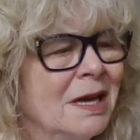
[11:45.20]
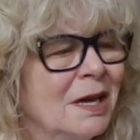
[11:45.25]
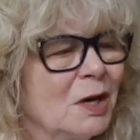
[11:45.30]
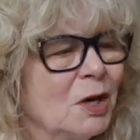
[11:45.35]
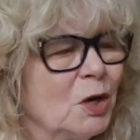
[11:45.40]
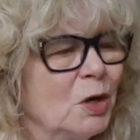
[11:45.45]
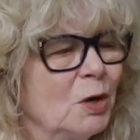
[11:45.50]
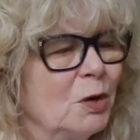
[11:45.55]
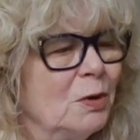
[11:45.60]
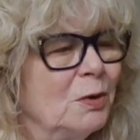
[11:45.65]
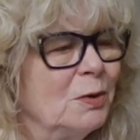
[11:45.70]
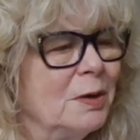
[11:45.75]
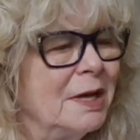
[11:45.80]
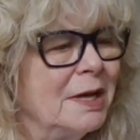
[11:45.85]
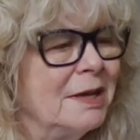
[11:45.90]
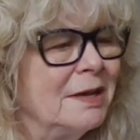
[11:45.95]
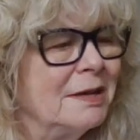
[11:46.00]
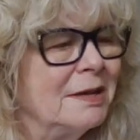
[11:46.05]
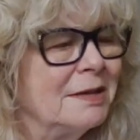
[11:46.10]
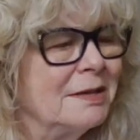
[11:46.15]
Who
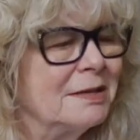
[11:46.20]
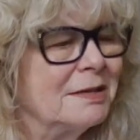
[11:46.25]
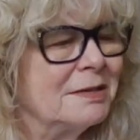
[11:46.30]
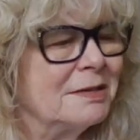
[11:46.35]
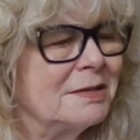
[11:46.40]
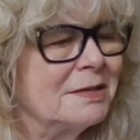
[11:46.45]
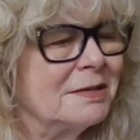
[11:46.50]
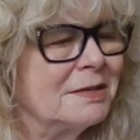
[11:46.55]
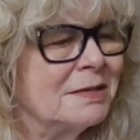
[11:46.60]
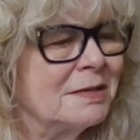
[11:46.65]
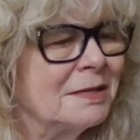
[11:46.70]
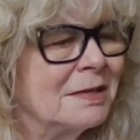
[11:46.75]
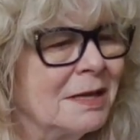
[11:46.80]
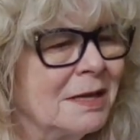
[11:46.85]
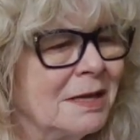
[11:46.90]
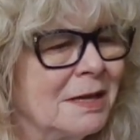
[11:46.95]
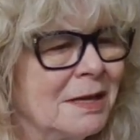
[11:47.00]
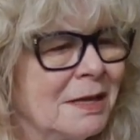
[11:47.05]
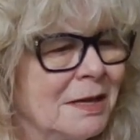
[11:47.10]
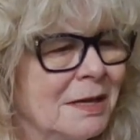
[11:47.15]
is
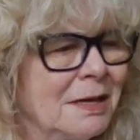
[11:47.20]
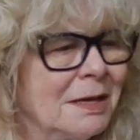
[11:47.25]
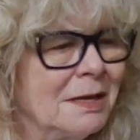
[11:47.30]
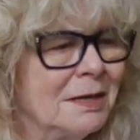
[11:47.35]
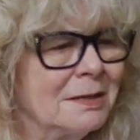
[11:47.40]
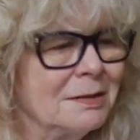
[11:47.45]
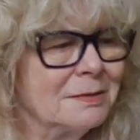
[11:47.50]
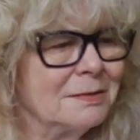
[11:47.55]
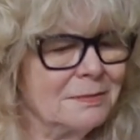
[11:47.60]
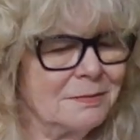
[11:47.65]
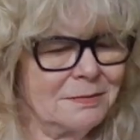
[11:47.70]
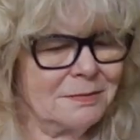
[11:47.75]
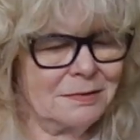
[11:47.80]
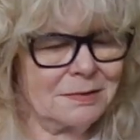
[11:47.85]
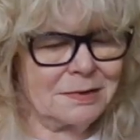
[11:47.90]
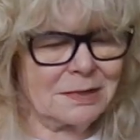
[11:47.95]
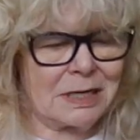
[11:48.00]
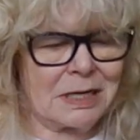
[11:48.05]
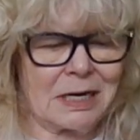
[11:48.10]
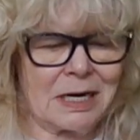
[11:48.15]

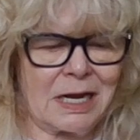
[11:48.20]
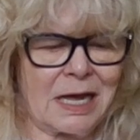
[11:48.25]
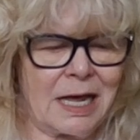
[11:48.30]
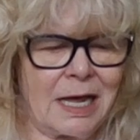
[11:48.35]
an